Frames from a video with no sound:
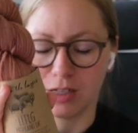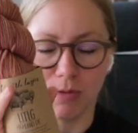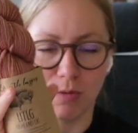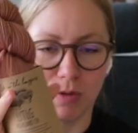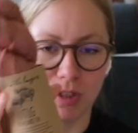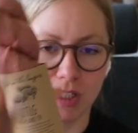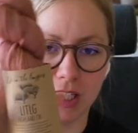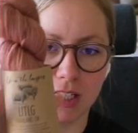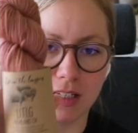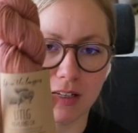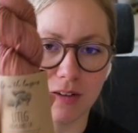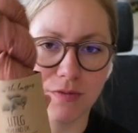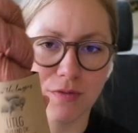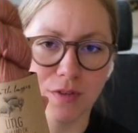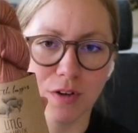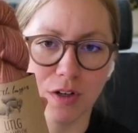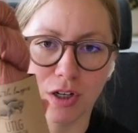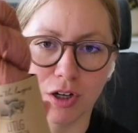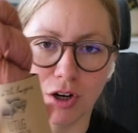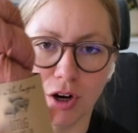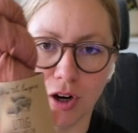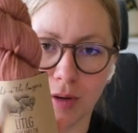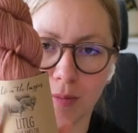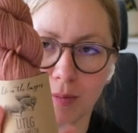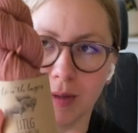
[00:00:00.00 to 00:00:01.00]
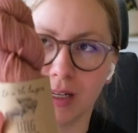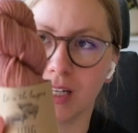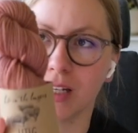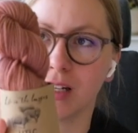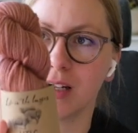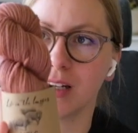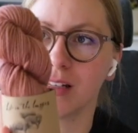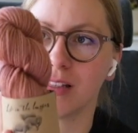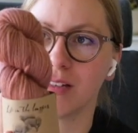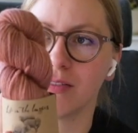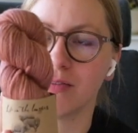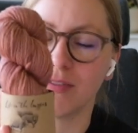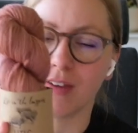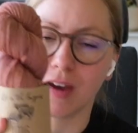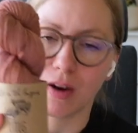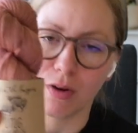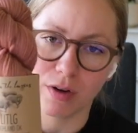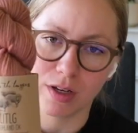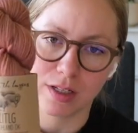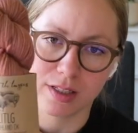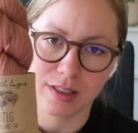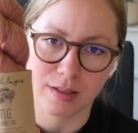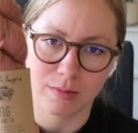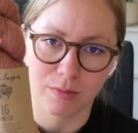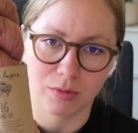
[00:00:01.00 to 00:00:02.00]
It was a different yarn, but it is a
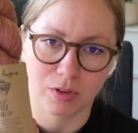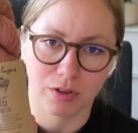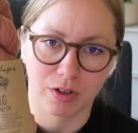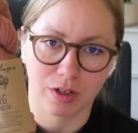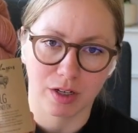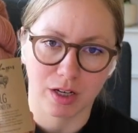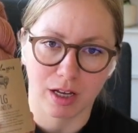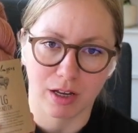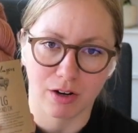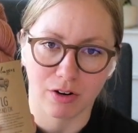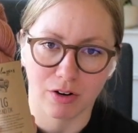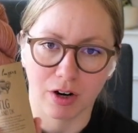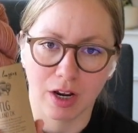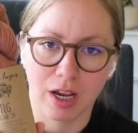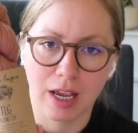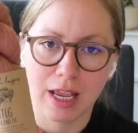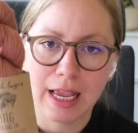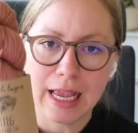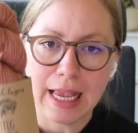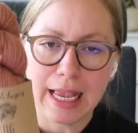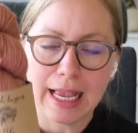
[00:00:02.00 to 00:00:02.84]
very similar color.